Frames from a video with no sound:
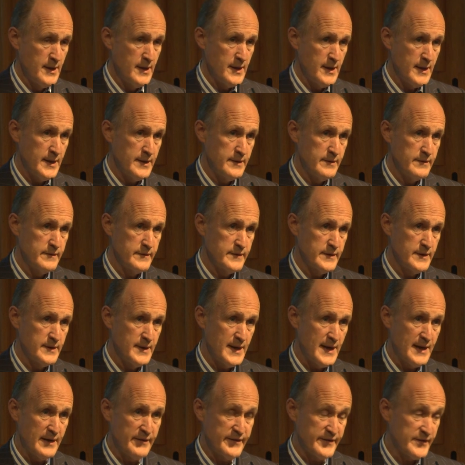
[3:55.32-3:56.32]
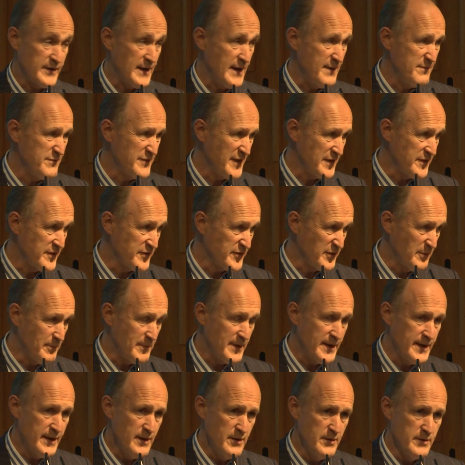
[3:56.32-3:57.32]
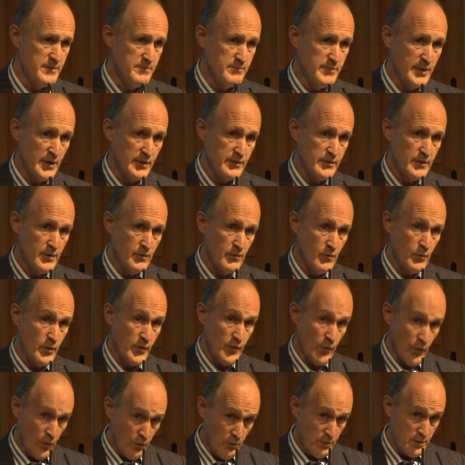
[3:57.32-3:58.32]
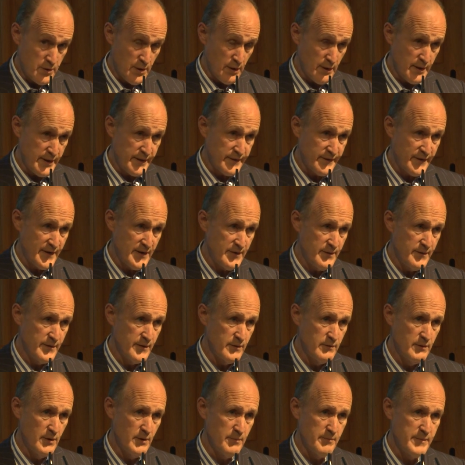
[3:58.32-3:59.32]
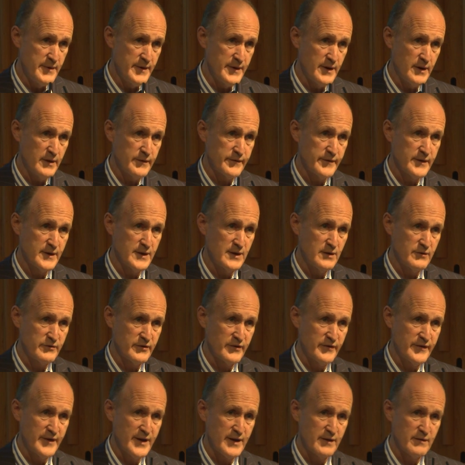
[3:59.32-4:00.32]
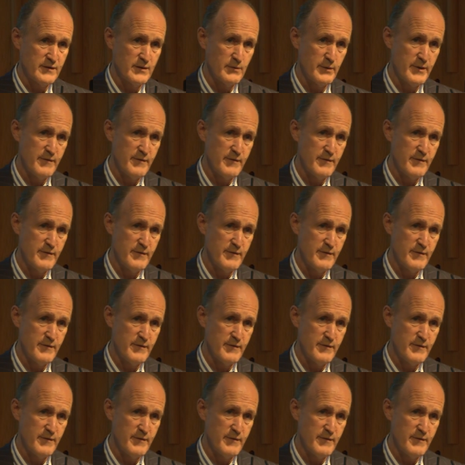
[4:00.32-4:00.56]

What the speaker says: And Alistair, I haven't done this on my own, but with all colleagues here in the room in arts and culture sector,